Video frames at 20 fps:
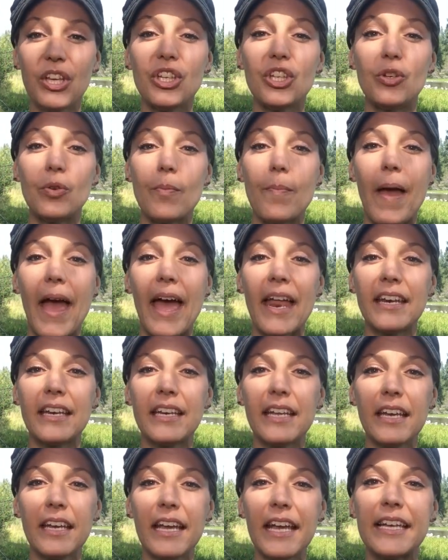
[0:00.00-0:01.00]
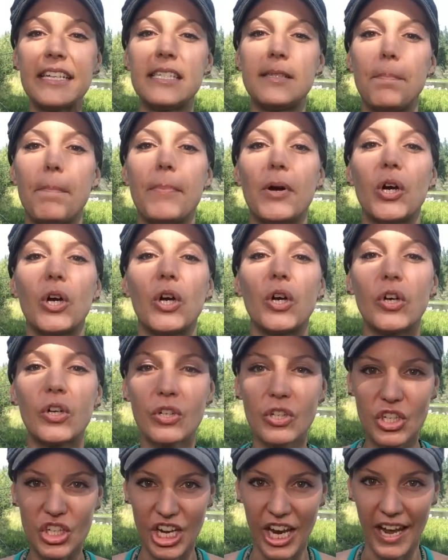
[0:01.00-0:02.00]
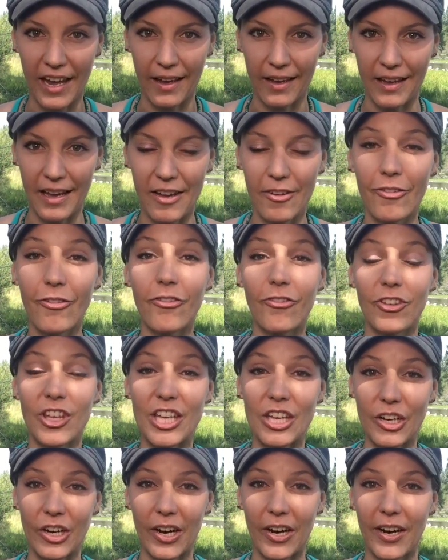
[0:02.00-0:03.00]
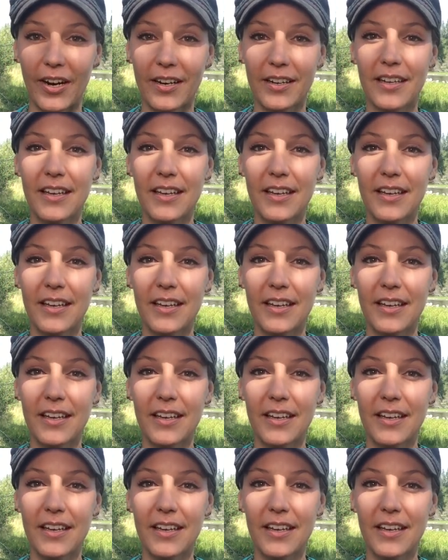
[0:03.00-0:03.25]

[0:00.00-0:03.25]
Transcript: humanity is purging fear.